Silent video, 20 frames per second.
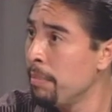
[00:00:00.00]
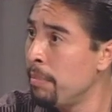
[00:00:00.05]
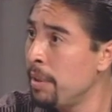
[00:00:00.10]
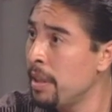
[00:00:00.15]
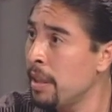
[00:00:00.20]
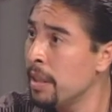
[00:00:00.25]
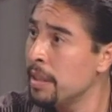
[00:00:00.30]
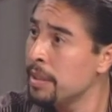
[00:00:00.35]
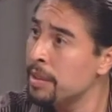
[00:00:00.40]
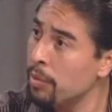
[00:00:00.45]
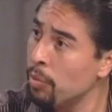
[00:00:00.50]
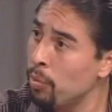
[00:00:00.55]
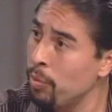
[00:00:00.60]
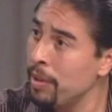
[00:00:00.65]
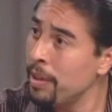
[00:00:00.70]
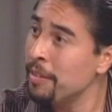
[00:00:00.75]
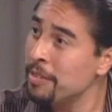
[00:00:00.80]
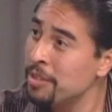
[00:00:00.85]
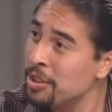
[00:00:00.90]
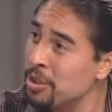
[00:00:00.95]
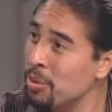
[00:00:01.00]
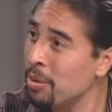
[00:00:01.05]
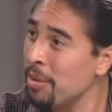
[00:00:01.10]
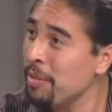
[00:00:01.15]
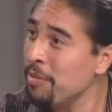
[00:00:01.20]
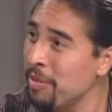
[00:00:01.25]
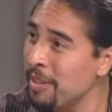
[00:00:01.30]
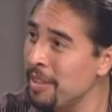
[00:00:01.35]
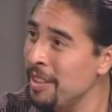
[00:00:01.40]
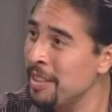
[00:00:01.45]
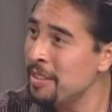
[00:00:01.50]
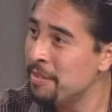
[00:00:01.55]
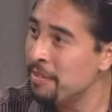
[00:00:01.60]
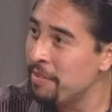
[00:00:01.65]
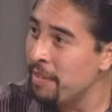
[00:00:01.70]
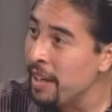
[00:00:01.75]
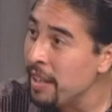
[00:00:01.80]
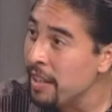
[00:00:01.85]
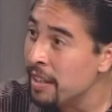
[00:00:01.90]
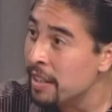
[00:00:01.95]
because when a storefront is
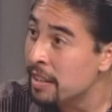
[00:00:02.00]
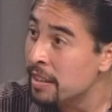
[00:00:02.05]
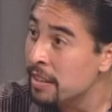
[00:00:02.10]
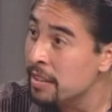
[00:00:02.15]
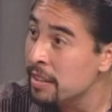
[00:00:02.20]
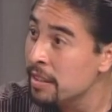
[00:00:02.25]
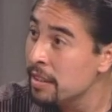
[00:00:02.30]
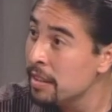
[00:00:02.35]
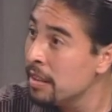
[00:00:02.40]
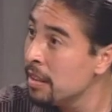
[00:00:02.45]
vacant,